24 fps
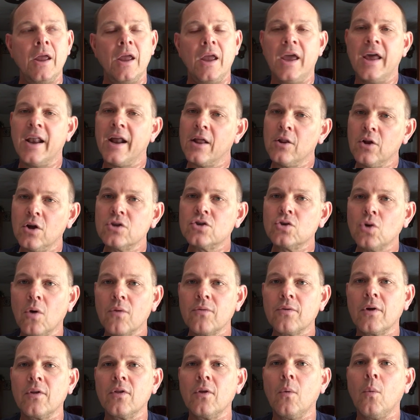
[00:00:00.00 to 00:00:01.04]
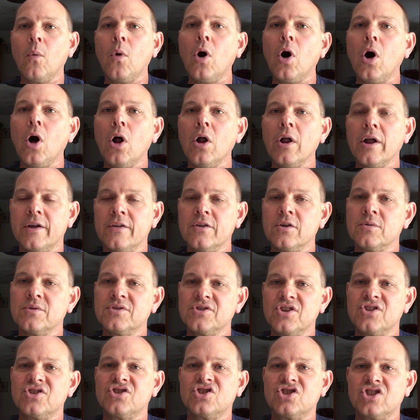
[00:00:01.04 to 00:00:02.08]
and I looked over on the wall, and there
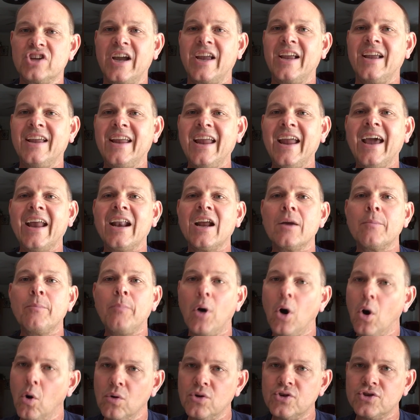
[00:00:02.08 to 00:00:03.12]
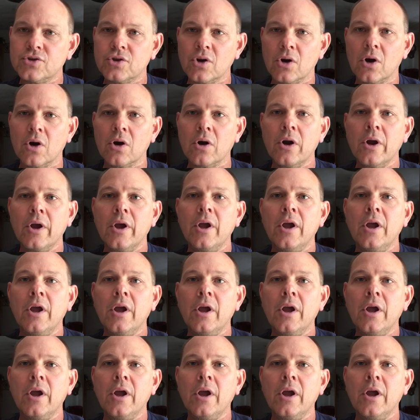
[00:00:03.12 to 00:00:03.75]
was this gigantic poster.